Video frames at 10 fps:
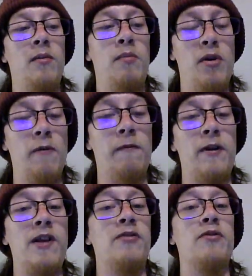
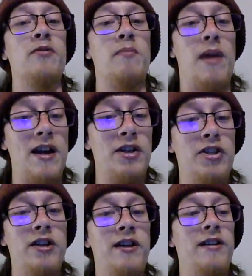pilfering through my
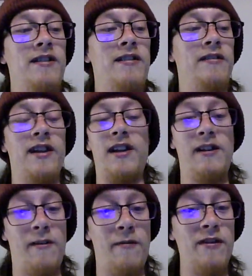shit Like
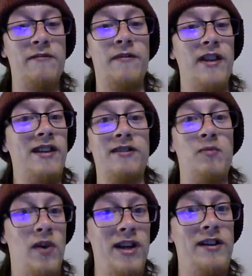he always, that's
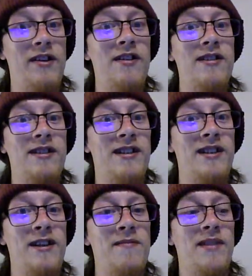what he does. That's
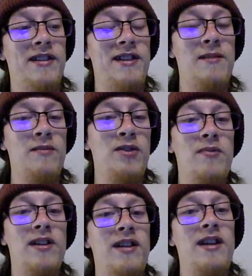him. That's him to
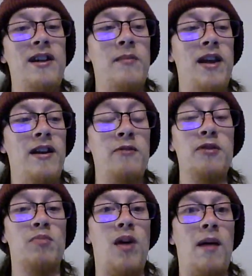a T, man. He was
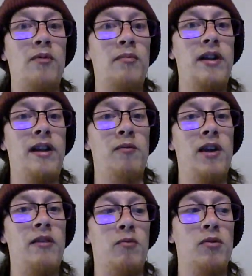probably
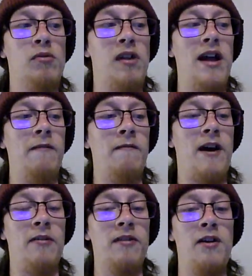in real life
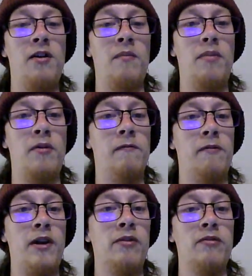out there
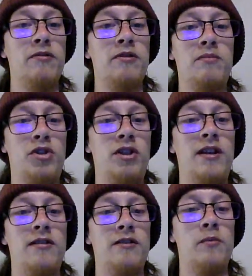pilfering through some
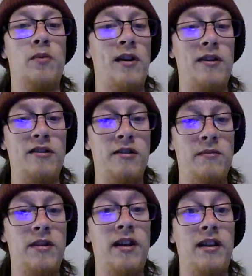shit somewhere, or
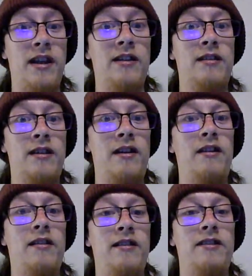something,
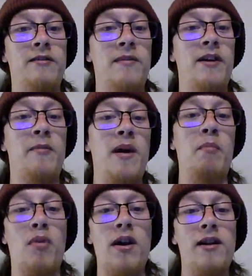and somehow my
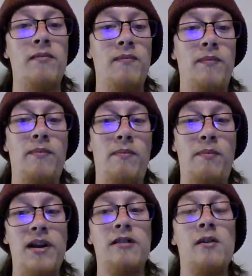brain
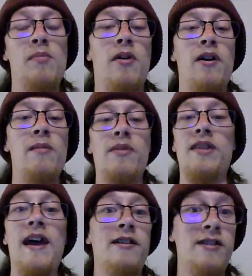picked up on it. But
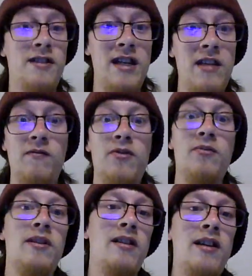that's Steve to
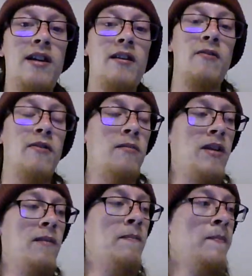a T. You know what I
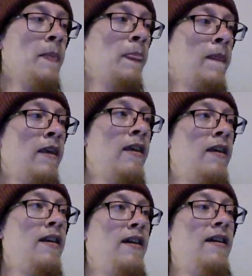mean?
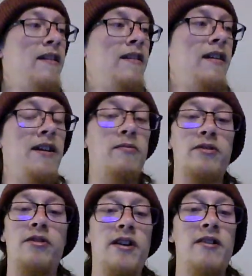And it was
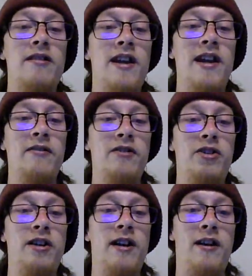just irritating the
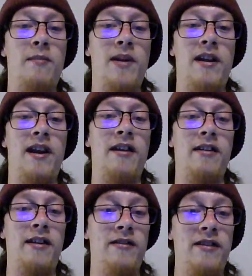shit out of me.
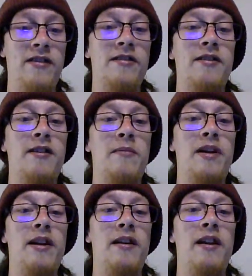And then the
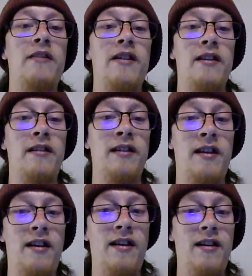centipede, and then
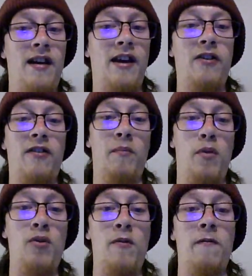I couldn't
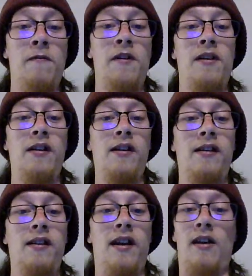move,
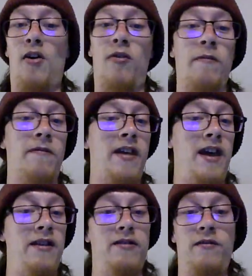and all of
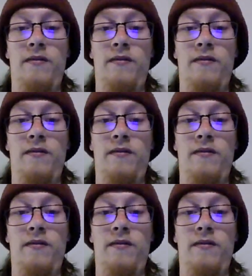that